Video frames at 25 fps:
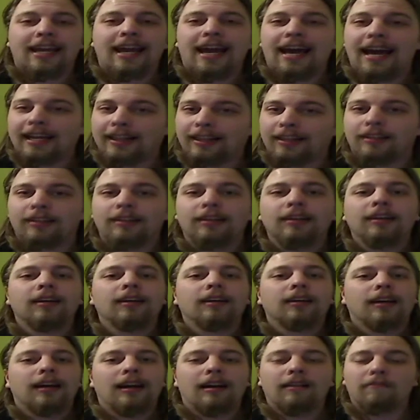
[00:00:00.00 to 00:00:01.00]
cat
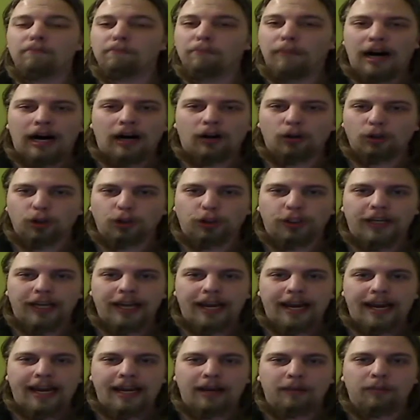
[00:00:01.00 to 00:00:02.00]
and mouse
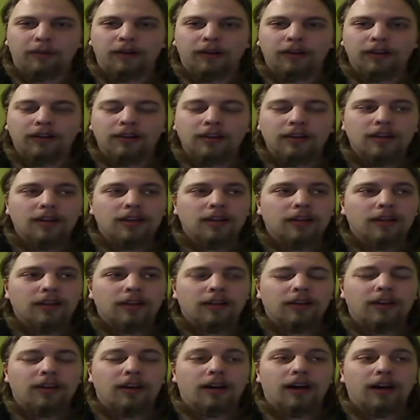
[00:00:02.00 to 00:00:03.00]
game.
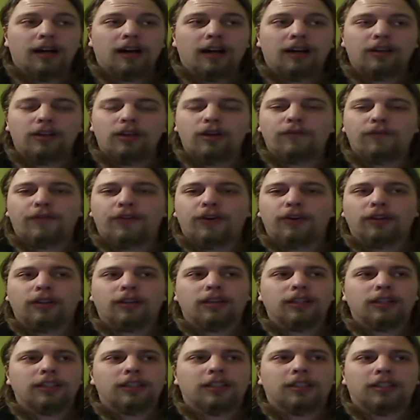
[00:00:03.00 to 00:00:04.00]
Yeah, you've got
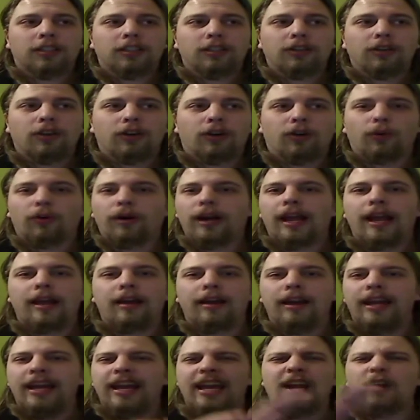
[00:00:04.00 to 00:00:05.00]
this, you know,
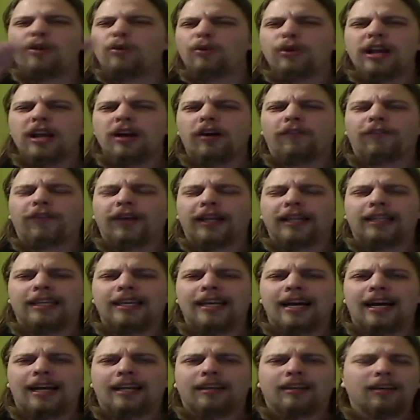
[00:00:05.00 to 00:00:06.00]
area of
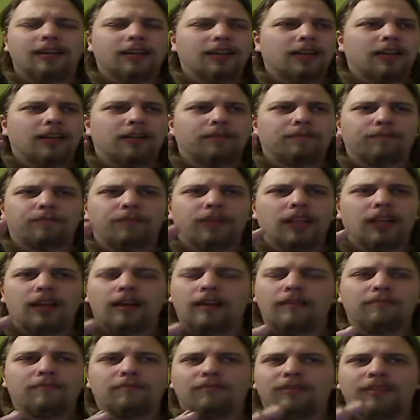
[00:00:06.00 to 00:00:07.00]
attack,
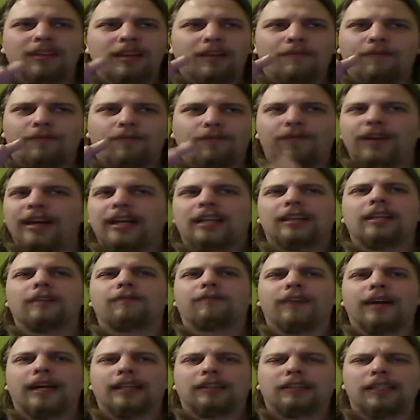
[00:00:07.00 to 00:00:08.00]

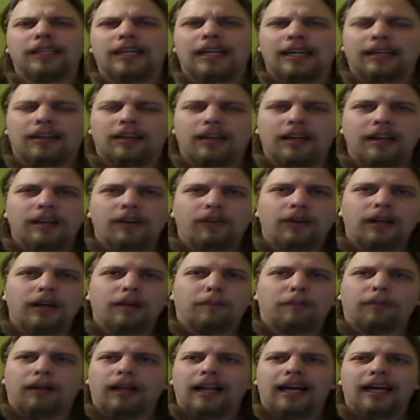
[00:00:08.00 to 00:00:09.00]
effective attack area
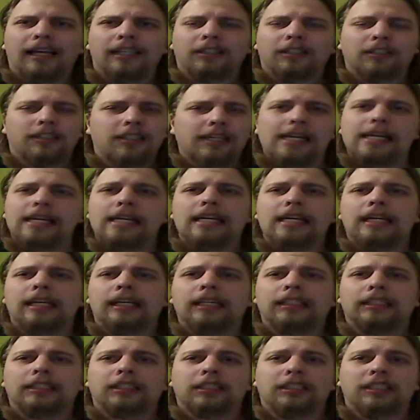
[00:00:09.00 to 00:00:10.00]
blast
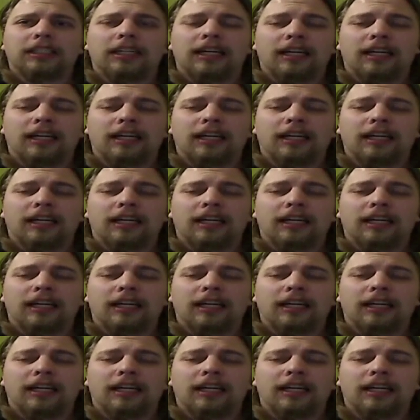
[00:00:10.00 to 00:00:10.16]
thingies,